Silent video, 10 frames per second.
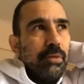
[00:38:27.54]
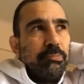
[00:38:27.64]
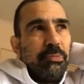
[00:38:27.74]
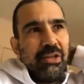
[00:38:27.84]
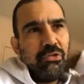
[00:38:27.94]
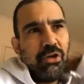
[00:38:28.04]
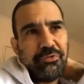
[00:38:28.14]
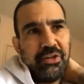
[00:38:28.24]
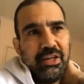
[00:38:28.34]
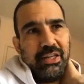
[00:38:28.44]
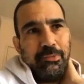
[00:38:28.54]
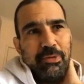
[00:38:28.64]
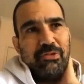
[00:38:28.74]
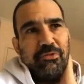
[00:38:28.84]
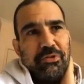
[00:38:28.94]
Depends of
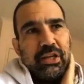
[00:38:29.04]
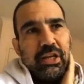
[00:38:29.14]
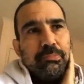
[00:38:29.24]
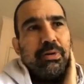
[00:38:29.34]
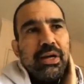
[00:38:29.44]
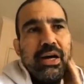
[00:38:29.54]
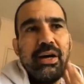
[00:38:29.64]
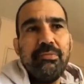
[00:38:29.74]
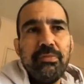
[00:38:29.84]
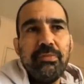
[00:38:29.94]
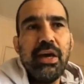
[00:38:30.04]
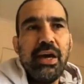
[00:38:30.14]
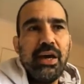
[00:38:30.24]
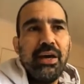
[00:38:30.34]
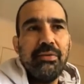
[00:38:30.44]
the club, but I
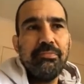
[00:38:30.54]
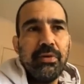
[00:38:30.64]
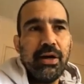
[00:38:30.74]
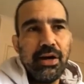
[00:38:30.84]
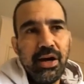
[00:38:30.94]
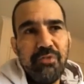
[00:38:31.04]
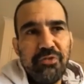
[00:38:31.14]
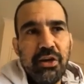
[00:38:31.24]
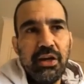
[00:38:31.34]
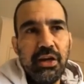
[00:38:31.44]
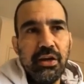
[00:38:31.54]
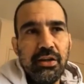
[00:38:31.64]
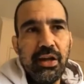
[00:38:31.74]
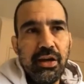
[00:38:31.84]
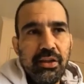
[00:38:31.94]
think
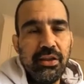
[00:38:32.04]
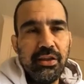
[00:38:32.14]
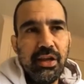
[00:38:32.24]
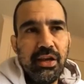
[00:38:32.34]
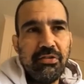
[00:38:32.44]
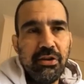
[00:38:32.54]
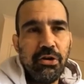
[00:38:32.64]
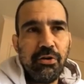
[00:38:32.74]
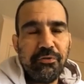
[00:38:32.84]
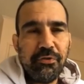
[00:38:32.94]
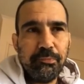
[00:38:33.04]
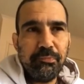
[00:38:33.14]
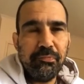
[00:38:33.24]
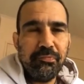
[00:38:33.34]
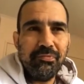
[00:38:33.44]
here there is a lot
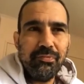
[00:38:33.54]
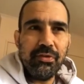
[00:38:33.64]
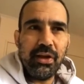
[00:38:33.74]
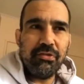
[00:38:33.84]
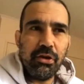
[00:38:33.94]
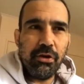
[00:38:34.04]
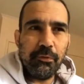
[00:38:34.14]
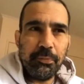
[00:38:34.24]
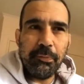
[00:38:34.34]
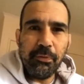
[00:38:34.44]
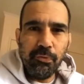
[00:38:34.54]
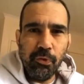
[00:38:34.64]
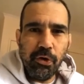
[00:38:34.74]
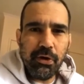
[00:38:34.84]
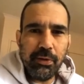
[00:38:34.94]
of people
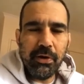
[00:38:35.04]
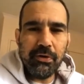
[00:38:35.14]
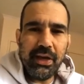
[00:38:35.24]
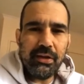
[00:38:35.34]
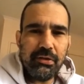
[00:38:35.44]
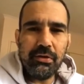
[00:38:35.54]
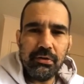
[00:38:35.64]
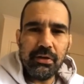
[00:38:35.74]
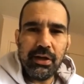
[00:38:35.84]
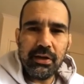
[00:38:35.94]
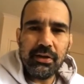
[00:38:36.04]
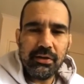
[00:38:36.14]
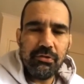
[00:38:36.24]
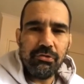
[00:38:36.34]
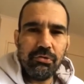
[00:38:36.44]
worry about that, you know, like
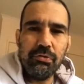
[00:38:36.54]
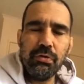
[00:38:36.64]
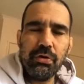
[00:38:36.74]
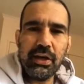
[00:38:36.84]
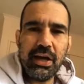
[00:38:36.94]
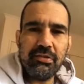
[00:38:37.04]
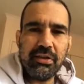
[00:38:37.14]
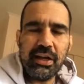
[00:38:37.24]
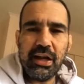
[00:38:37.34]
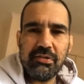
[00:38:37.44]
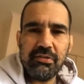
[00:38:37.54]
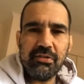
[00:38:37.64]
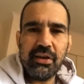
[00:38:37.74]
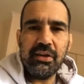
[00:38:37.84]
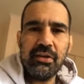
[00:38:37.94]
to organize the
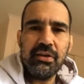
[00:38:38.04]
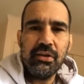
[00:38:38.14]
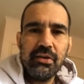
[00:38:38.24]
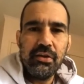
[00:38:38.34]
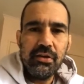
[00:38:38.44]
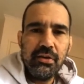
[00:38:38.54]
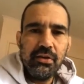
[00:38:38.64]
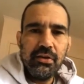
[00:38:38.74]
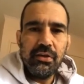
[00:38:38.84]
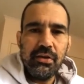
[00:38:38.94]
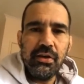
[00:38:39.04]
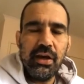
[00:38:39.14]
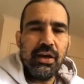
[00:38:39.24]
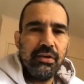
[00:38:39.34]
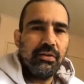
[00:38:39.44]
classes, and
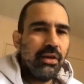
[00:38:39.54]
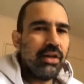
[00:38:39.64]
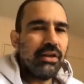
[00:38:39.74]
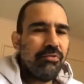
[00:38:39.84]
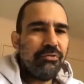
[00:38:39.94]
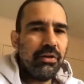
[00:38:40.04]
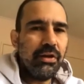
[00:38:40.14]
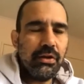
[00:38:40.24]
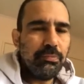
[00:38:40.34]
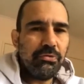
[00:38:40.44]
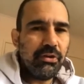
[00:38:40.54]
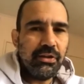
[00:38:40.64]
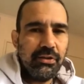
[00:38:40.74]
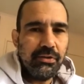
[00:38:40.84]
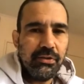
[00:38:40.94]
yeah, definitely
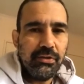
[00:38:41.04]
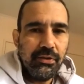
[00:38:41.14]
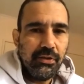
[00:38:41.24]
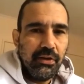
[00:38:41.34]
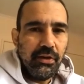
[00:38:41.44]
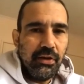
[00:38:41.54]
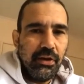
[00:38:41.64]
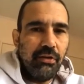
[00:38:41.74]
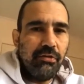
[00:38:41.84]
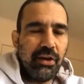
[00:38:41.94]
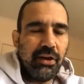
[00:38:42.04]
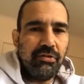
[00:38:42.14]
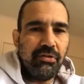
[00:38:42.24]
100%. It's